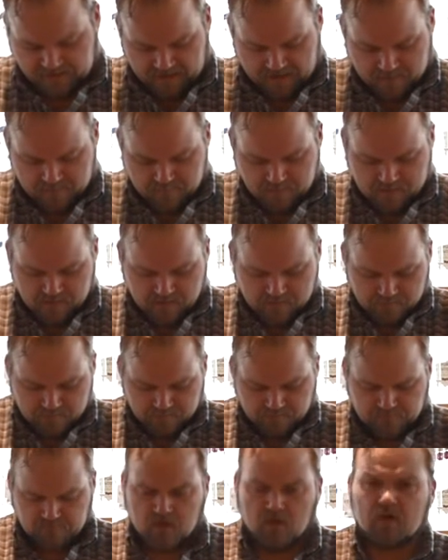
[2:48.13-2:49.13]
can be
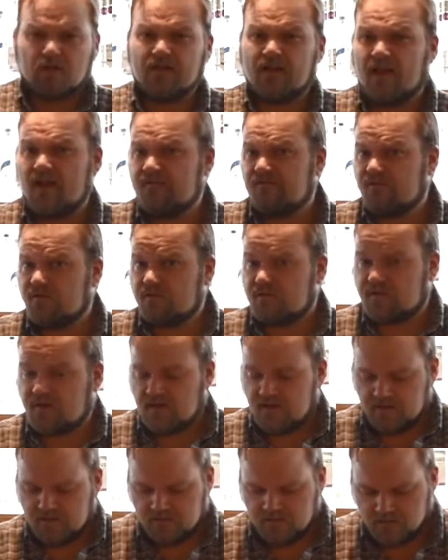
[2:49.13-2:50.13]
on the heavier
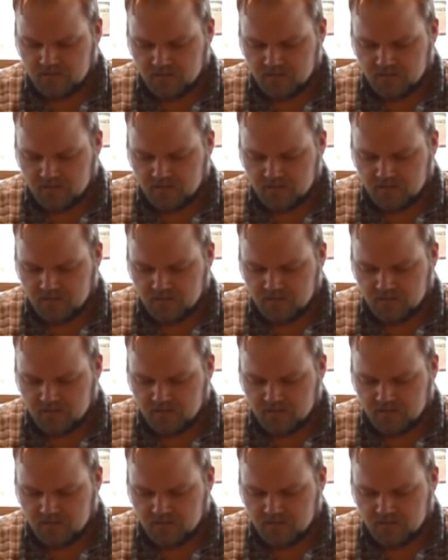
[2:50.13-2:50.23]
side.